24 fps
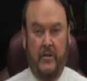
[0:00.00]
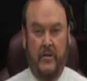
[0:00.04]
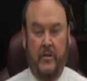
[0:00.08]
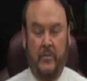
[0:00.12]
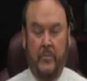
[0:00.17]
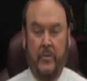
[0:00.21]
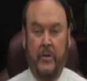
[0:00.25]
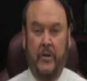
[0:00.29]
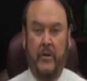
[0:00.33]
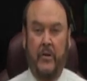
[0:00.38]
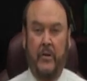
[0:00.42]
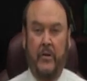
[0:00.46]
To
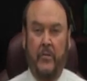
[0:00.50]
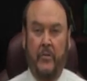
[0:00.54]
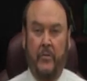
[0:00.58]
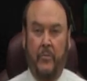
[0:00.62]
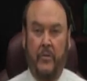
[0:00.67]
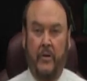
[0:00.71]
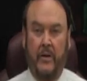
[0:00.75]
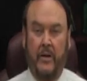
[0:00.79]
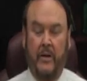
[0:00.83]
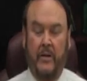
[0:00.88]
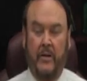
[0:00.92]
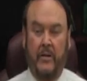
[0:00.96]
put it another
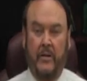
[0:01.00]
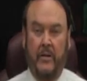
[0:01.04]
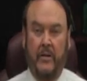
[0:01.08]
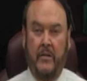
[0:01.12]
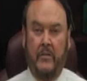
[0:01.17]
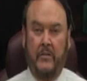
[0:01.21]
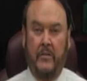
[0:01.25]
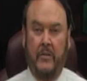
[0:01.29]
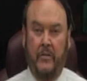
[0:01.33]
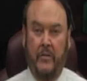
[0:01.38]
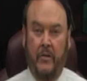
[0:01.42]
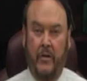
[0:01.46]
way,
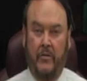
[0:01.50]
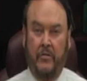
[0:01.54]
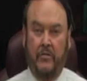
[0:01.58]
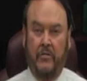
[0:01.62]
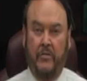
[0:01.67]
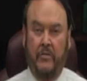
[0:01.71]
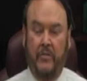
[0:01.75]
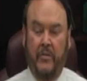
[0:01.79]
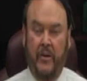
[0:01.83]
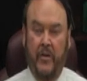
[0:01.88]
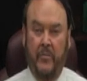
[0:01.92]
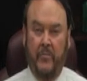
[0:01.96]
the loss
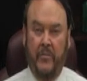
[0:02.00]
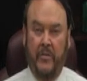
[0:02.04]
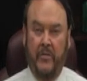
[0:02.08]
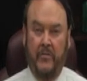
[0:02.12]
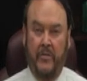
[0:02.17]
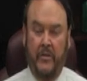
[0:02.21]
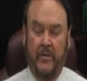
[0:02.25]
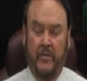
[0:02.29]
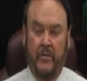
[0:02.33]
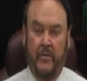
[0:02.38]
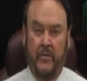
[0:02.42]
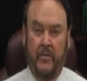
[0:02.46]
of a company
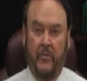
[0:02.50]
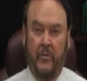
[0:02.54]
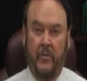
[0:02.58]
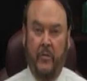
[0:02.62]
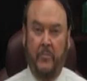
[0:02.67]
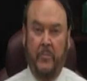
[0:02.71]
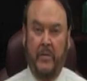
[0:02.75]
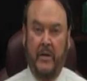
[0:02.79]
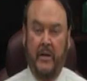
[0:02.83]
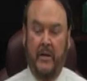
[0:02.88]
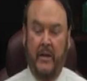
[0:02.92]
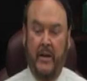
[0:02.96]
vehicle
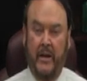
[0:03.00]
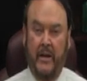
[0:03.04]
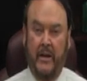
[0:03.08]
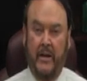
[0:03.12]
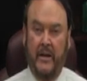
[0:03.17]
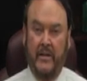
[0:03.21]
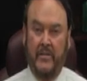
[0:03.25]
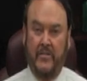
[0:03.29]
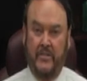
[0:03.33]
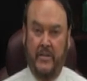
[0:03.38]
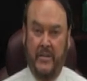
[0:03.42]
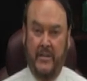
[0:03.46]
would be
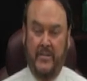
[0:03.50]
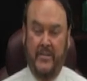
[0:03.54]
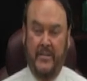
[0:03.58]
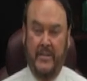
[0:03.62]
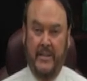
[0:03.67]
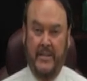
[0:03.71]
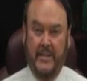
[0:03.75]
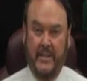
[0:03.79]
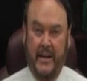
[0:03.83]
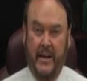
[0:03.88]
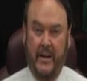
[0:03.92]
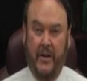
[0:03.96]
like a
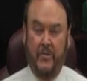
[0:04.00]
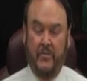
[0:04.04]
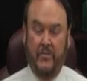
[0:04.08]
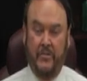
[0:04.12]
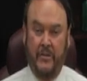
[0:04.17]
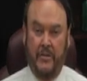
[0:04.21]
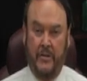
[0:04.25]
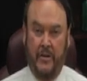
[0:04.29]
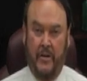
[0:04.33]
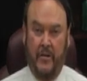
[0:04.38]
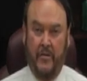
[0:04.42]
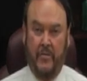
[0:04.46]

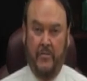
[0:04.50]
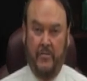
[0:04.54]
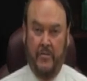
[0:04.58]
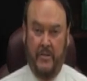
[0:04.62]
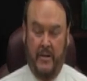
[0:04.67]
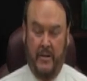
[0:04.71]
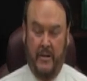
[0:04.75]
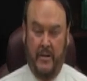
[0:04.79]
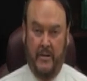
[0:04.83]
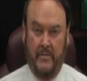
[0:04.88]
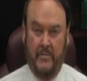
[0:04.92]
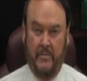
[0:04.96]
$60,000
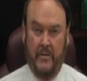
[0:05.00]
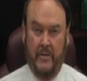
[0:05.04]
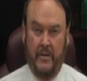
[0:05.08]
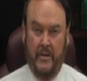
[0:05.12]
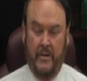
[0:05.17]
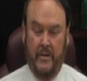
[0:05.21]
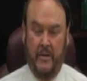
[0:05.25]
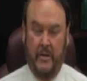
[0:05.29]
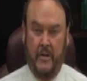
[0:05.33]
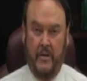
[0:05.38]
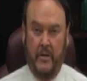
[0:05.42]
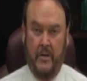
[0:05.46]
fine.
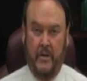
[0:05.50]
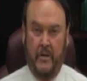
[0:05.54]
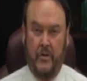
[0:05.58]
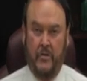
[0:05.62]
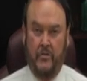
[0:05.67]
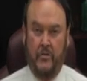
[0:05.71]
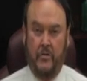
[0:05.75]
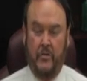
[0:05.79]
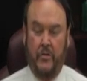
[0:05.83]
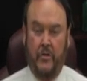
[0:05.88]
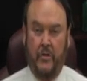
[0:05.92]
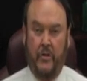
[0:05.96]

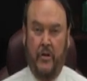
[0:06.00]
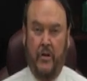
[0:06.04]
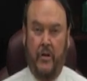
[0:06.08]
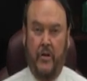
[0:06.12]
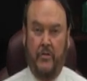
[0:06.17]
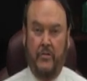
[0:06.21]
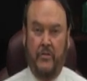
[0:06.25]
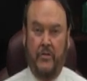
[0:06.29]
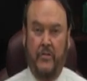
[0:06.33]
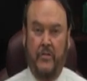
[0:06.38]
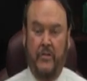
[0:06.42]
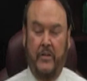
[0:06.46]
So the
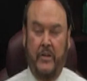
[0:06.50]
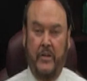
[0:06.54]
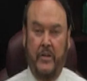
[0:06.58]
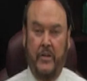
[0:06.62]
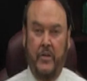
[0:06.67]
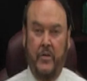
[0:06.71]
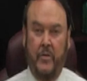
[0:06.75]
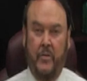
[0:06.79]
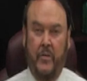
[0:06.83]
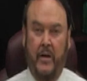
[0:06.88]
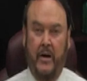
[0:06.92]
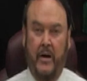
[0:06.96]
cost of the
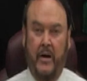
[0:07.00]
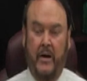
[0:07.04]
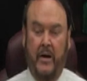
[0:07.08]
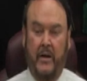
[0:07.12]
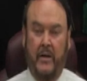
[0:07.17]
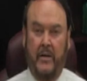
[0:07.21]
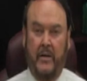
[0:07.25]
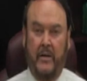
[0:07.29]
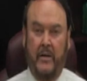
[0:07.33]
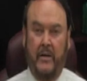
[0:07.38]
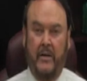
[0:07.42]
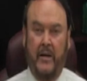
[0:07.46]

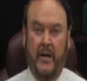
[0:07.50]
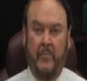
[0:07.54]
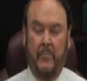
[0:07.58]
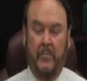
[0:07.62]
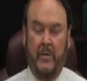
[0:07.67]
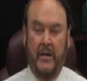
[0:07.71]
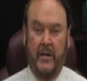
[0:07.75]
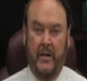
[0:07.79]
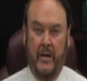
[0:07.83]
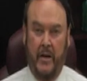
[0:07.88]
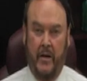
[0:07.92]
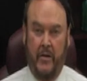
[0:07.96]
DUI cannot
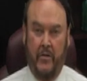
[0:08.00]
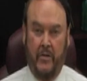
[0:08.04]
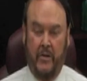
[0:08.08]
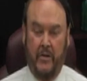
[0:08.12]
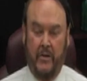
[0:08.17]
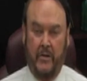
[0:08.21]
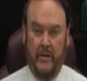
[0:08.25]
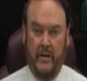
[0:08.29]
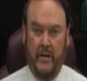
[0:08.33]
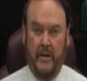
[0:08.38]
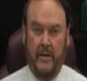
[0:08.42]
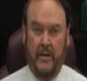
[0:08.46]
be
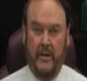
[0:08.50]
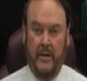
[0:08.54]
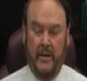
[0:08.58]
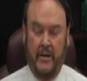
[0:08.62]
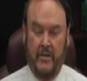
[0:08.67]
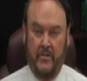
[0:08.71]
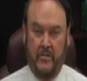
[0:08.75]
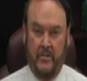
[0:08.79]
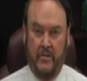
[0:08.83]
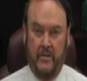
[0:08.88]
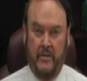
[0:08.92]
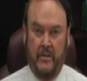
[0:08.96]
calculated
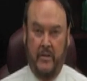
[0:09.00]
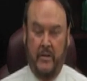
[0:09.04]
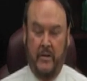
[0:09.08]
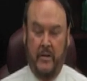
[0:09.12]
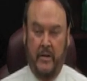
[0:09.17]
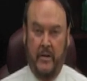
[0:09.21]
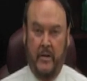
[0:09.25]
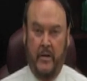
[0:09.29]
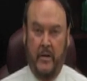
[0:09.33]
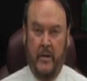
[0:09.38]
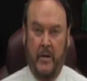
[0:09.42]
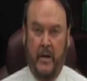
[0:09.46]
easily
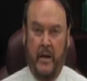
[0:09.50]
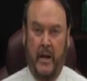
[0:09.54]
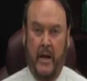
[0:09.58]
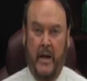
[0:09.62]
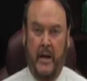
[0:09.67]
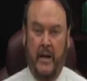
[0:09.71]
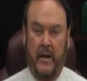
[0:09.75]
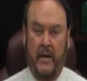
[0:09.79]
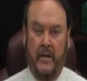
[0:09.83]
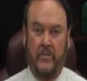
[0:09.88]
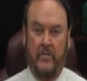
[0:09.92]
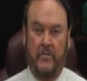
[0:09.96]

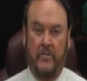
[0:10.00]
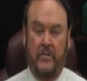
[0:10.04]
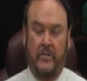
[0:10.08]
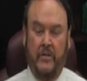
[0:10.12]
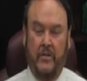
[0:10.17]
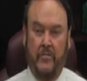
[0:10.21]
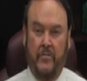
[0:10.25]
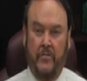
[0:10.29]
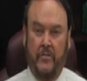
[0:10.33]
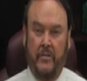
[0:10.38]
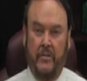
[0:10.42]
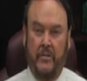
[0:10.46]
and is
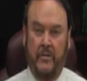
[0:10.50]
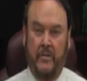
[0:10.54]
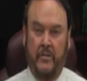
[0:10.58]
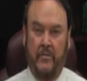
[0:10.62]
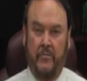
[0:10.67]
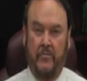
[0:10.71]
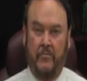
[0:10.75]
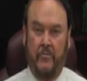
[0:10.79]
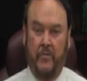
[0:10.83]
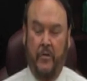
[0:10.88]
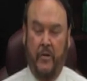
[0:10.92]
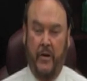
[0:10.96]
different
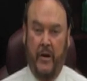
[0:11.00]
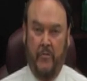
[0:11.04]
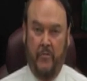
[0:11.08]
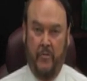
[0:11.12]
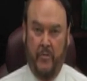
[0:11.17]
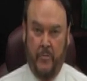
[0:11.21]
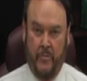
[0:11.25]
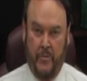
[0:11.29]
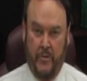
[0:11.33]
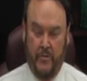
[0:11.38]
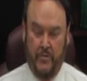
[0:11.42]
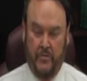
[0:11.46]
for
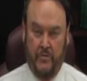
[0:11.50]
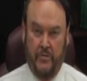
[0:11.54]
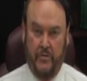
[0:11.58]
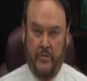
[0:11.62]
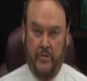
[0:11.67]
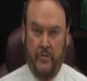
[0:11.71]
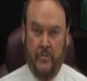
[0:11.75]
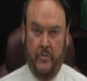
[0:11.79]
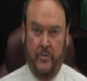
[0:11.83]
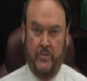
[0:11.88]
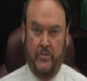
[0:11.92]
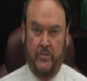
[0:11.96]
every
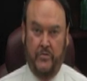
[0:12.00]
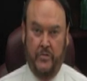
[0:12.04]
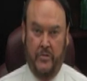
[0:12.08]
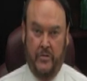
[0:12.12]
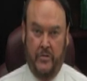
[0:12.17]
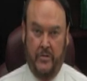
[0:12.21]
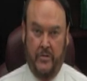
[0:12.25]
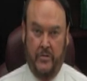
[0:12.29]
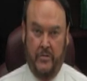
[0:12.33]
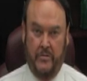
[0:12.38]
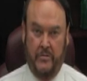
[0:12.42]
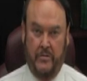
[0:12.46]
person who is
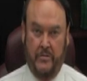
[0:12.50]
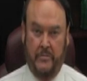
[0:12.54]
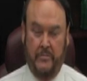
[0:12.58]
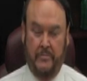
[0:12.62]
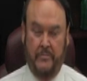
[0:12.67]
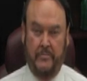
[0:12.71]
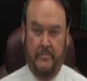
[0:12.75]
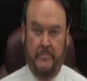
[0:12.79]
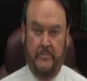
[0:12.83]
charged.